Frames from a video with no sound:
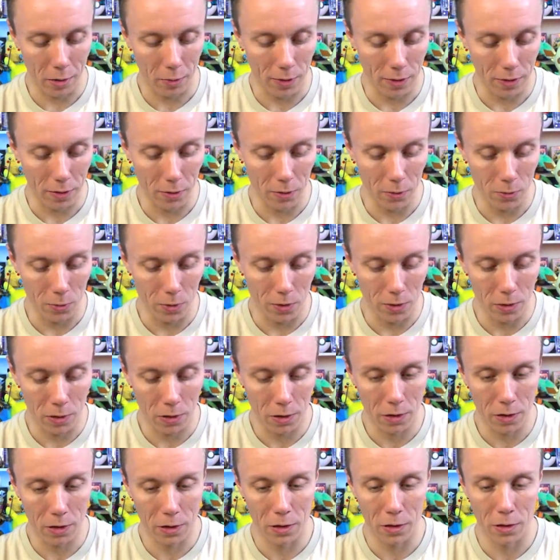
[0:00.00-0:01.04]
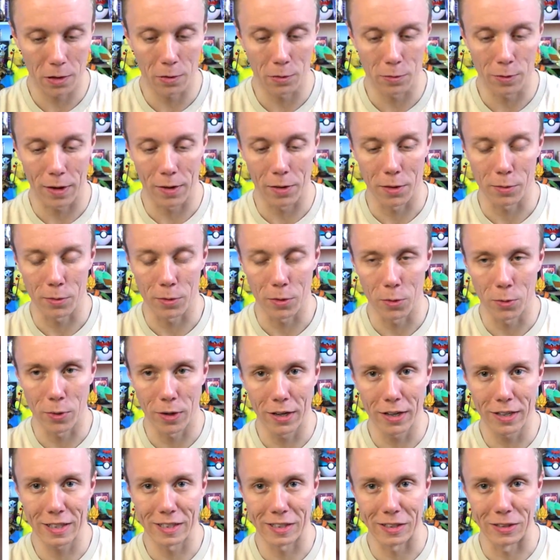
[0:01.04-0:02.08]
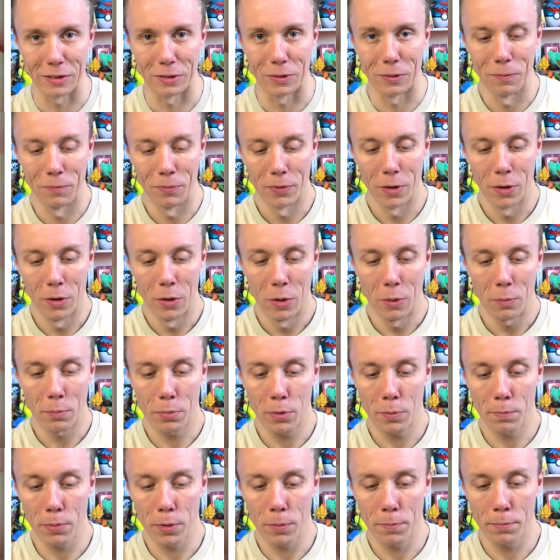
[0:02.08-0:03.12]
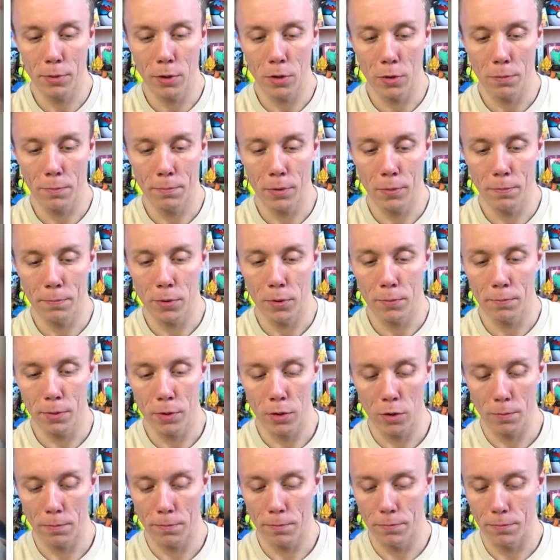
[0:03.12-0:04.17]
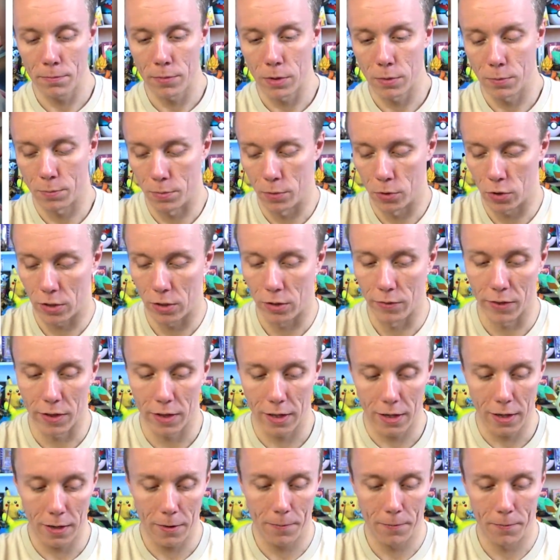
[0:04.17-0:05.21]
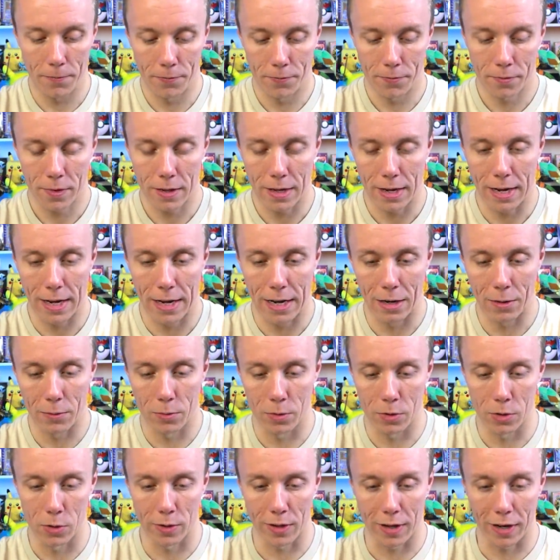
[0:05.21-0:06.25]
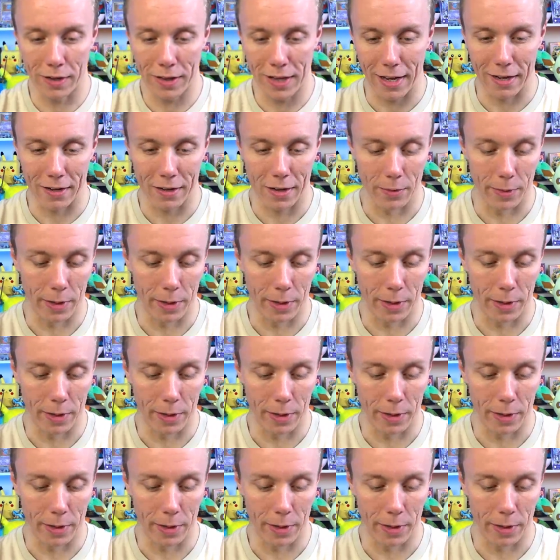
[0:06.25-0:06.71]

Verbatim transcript: one was round the wrong way, so... Put it over there, and we'll do like that. There